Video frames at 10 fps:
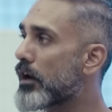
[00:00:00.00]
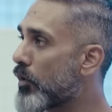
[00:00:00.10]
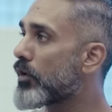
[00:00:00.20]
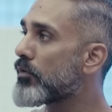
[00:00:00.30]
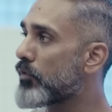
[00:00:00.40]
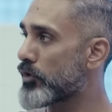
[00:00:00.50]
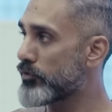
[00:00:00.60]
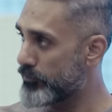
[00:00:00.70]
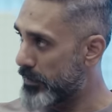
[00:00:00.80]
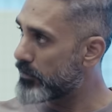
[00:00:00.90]
record of what
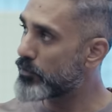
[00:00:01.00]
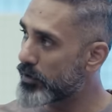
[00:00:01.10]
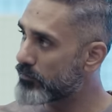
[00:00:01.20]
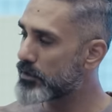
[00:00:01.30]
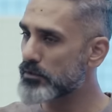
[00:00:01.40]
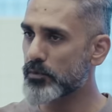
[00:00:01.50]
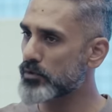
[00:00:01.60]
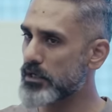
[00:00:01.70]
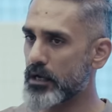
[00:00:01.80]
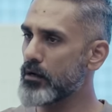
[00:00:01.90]
you've been doing with this
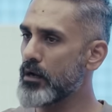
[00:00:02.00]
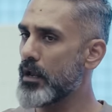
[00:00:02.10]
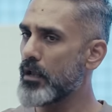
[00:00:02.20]
motorcycle,